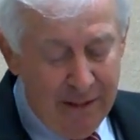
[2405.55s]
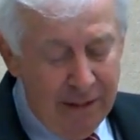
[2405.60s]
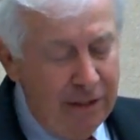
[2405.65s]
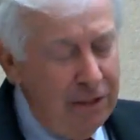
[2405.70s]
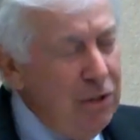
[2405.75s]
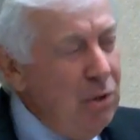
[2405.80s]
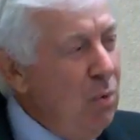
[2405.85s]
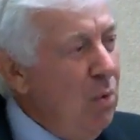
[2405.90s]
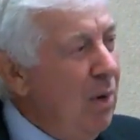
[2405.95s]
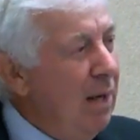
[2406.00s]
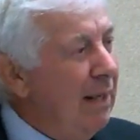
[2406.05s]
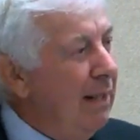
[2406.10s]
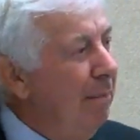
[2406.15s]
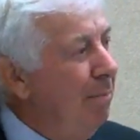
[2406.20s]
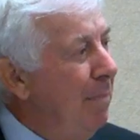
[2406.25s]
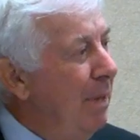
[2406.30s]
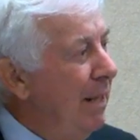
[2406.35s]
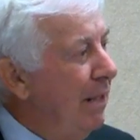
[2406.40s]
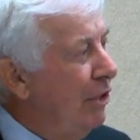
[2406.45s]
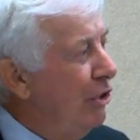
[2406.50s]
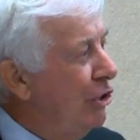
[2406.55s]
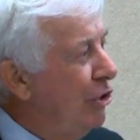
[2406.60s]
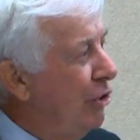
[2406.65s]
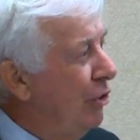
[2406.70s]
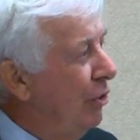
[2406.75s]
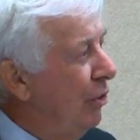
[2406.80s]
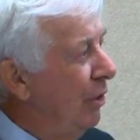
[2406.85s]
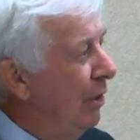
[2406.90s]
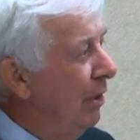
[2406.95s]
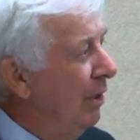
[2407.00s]
you want to make
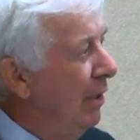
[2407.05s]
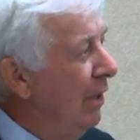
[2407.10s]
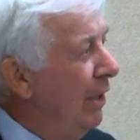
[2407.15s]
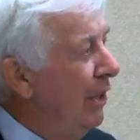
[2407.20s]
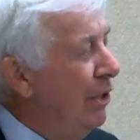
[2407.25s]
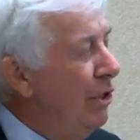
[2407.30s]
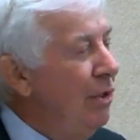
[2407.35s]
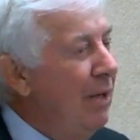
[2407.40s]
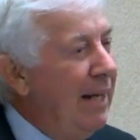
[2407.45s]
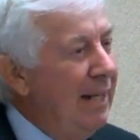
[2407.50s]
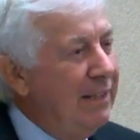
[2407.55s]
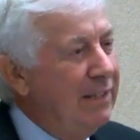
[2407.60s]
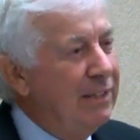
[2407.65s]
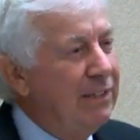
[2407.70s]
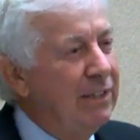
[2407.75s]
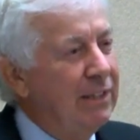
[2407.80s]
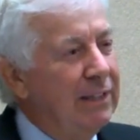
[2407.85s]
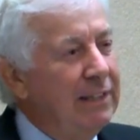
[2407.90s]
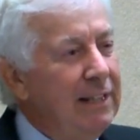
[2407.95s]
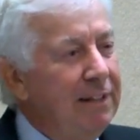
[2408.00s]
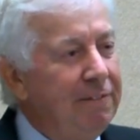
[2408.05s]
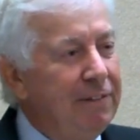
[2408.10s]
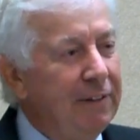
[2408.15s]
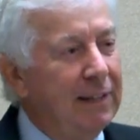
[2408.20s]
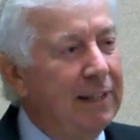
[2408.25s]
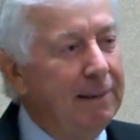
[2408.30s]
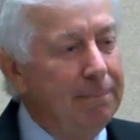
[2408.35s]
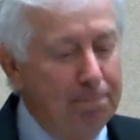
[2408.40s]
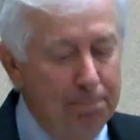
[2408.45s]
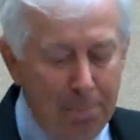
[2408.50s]
sure you had
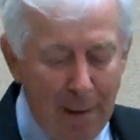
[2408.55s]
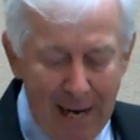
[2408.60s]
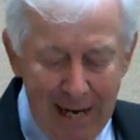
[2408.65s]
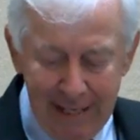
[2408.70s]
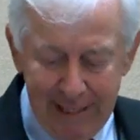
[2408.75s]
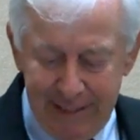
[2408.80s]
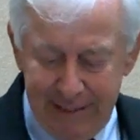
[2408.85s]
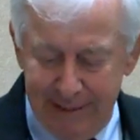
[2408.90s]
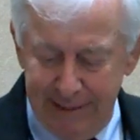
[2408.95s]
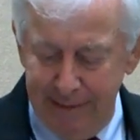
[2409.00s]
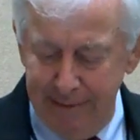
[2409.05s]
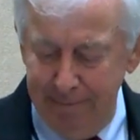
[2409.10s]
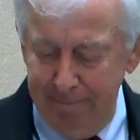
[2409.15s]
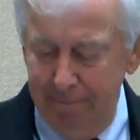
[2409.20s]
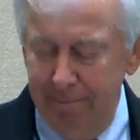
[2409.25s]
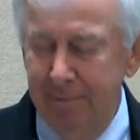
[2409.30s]
significant buy-in